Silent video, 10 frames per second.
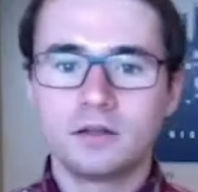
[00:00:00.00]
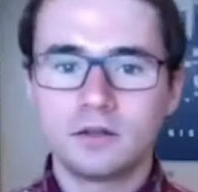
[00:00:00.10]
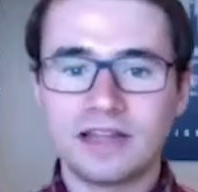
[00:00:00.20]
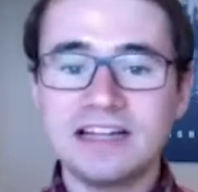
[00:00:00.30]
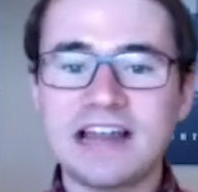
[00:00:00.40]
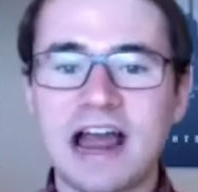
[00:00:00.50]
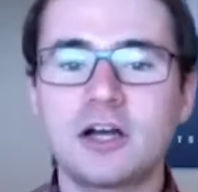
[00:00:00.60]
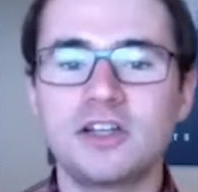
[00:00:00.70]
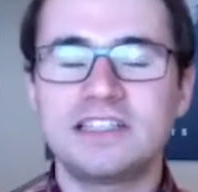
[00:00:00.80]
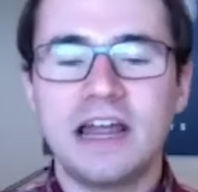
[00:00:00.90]
let's
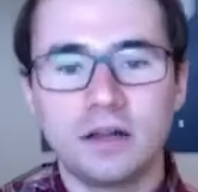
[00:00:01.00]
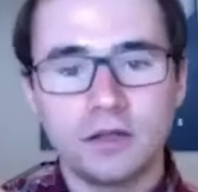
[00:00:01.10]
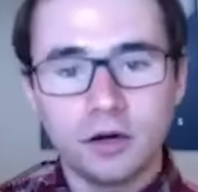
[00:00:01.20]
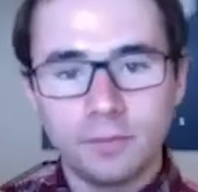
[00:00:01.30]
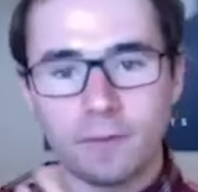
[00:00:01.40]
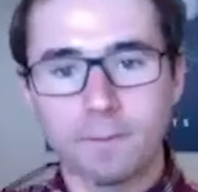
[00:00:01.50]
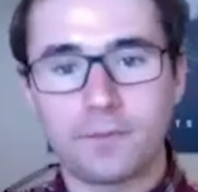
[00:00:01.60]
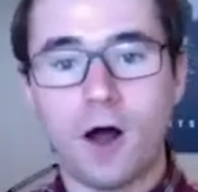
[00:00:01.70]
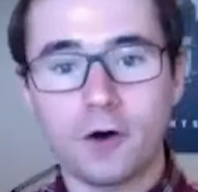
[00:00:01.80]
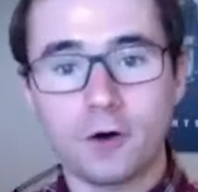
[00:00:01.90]
actually take a little bit of a
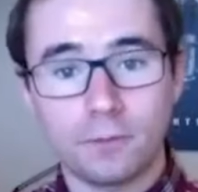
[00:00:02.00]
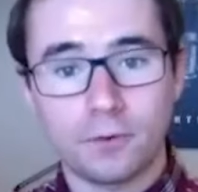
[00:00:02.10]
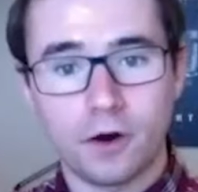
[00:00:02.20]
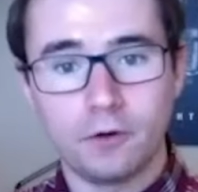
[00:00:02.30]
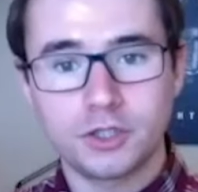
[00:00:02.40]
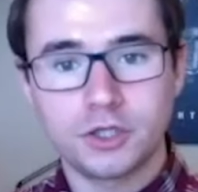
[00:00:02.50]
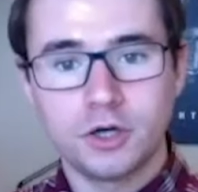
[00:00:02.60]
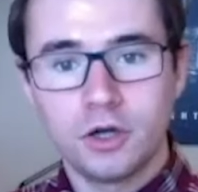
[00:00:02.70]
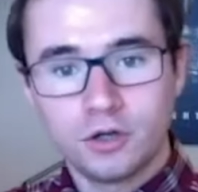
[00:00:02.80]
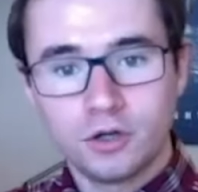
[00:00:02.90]
broader approach
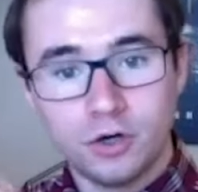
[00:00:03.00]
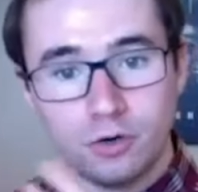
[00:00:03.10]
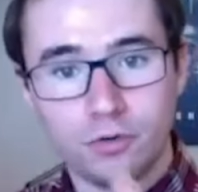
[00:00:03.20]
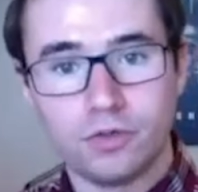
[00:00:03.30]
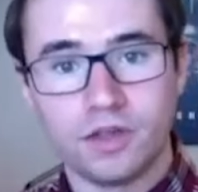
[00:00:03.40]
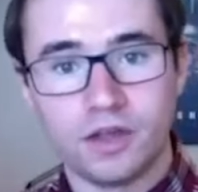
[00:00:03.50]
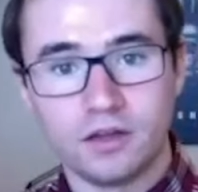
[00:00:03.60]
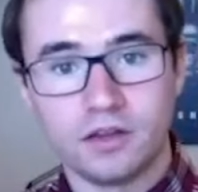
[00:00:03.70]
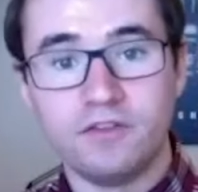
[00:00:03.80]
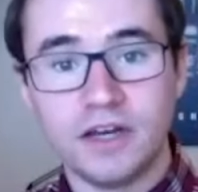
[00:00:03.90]
to the,
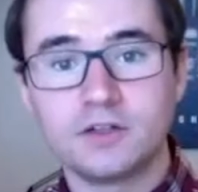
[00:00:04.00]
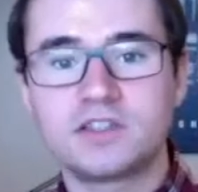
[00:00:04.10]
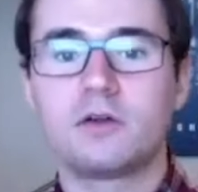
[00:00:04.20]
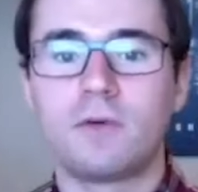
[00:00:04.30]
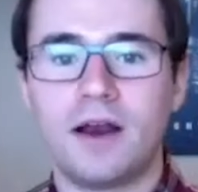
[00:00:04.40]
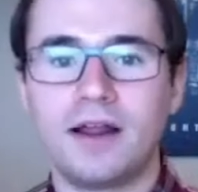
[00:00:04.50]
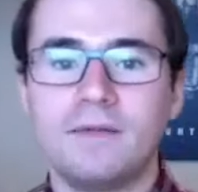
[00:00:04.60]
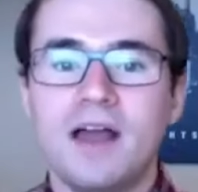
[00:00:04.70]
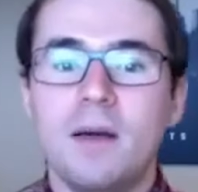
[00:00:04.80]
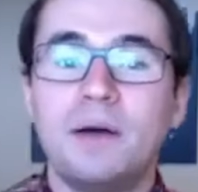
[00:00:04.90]
the videos that you're running,
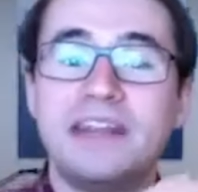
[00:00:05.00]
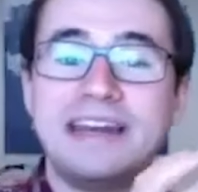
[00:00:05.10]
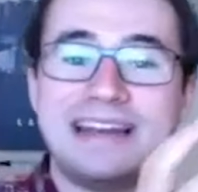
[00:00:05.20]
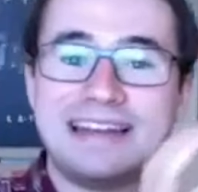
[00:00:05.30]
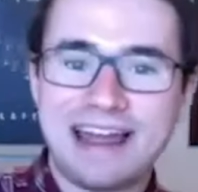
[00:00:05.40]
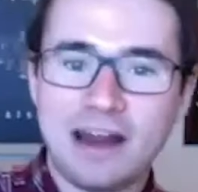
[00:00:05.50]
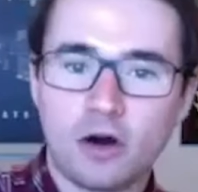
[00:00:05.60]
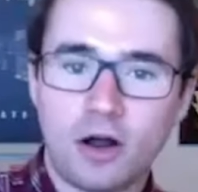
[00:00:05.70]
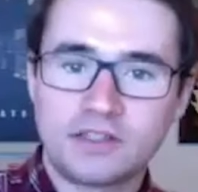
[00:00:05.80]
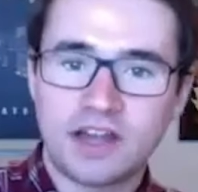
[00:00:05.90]
but then layer
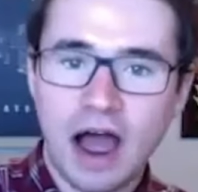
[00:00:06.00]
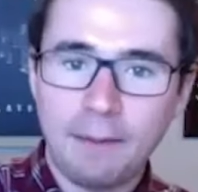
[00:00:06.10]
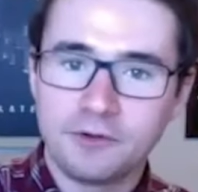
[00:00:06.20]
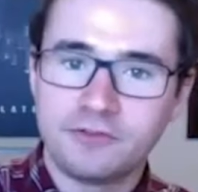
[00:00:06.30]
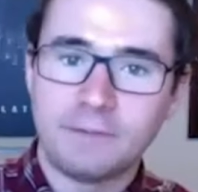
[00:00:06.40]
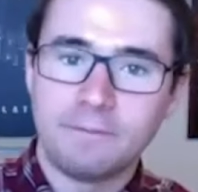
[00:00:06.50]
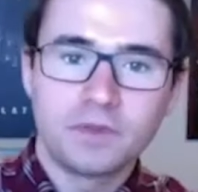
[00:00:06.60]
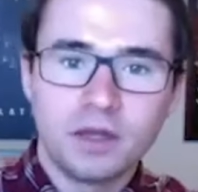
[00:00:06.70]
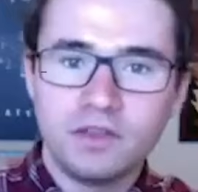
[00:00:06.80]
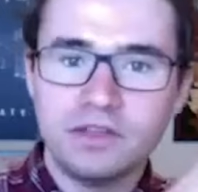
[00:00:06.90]
on top of it
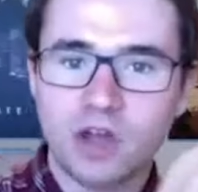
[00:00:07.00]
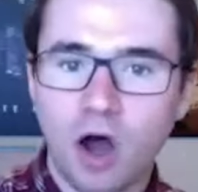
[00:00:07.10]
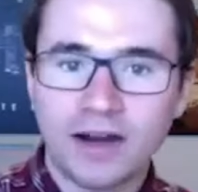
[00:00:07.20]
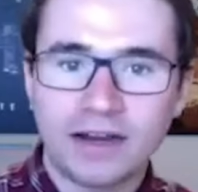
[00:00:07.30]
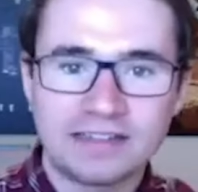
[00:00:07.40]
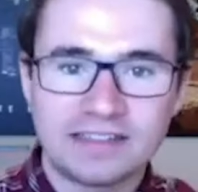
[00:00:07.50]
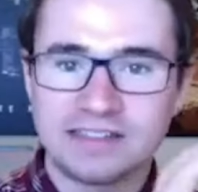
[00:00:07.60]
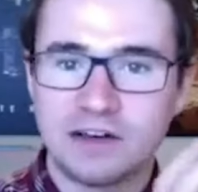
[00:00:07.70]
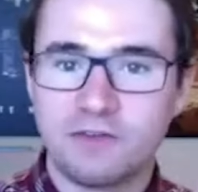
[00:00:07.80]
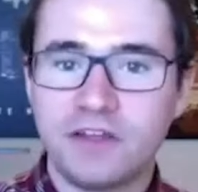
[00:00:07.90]
these audiences
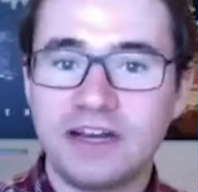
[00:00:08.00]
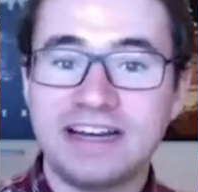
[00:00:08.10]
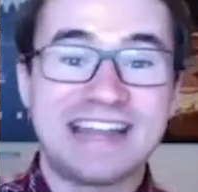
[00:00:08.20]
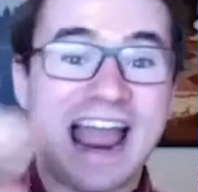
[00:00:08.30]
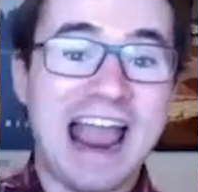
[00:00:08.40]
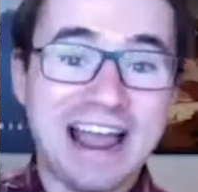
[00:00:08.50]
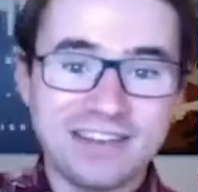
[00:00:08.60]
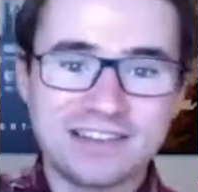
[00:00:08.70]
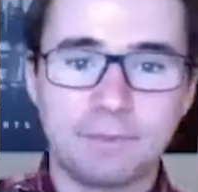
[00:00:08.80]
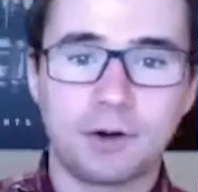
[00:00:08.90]
and affinities and the
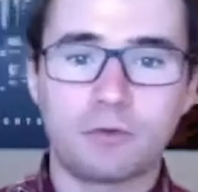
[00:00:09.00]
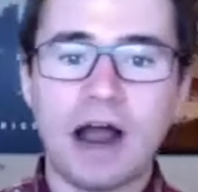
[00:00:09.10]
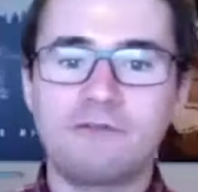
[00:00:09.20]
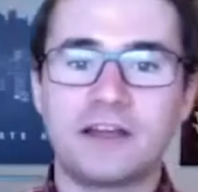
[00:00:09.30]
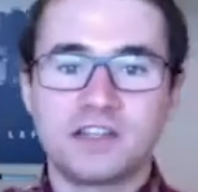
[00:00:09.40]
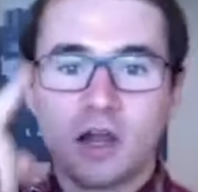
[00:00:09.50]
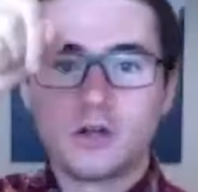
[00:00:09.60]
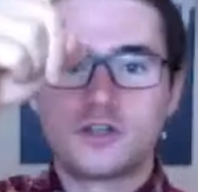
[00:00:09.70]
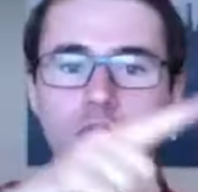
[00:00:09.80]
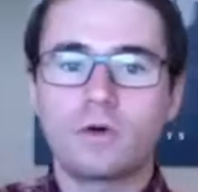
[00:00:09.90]
demographics
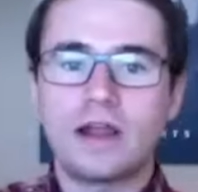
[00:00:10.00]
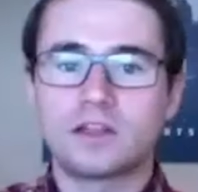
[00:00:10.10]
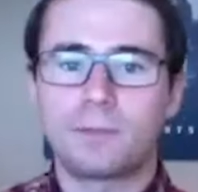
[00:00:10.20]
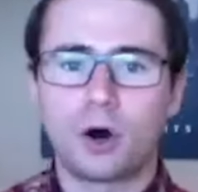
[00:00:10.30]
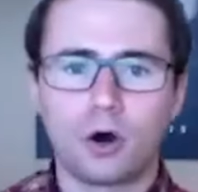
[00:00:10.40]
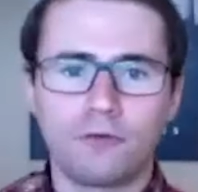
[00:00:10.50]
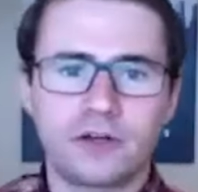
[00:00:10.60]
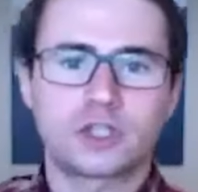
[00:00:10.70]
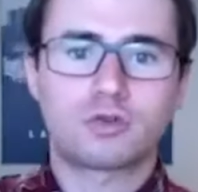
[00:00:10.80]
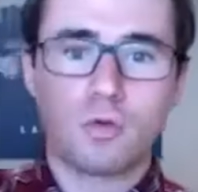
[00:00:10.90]
to create the
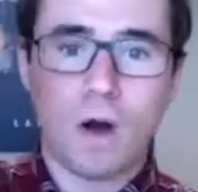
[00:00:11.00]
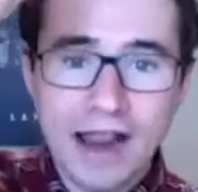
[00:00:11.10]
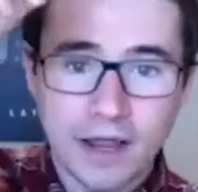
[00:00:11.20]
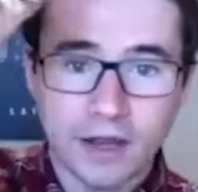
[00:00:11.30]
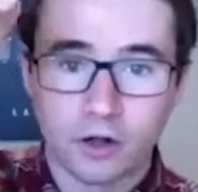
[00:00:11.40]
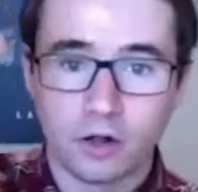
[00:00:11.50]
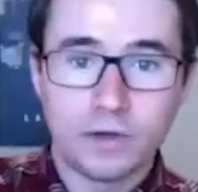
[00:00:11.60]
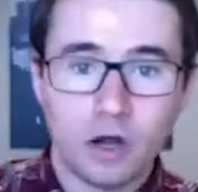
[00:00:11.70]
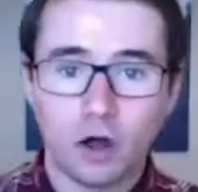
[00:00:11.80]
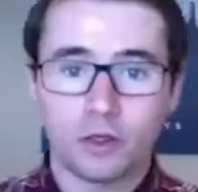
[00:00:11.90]
perfect triangle. We call it